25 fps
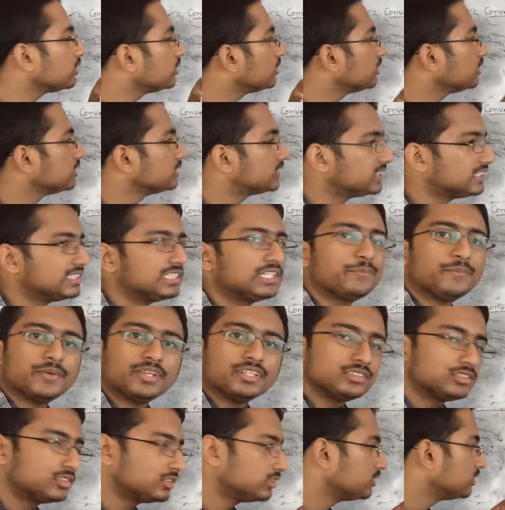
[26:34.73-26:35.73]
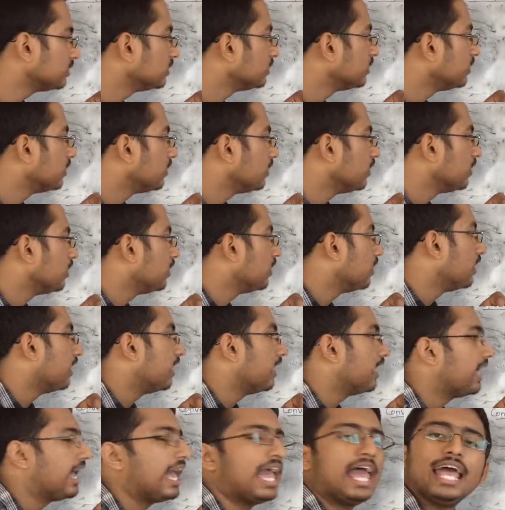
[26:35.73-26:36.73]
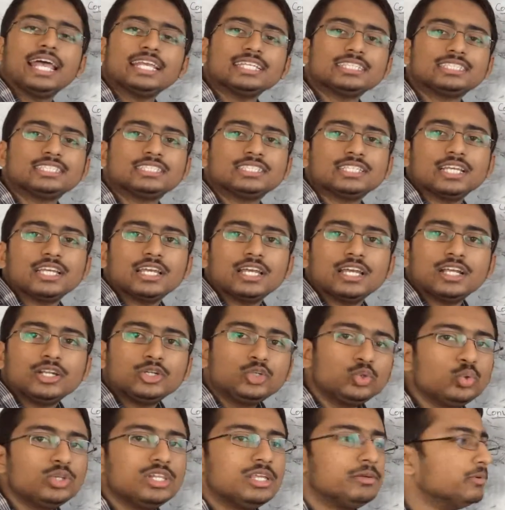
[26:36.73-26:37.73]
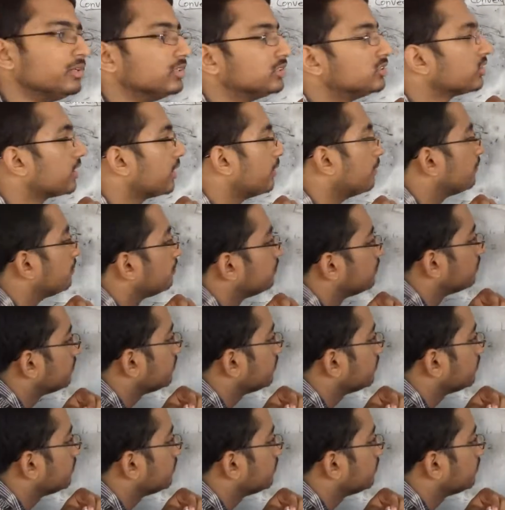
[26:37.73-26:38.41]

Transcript: a sequence has two limits, okay,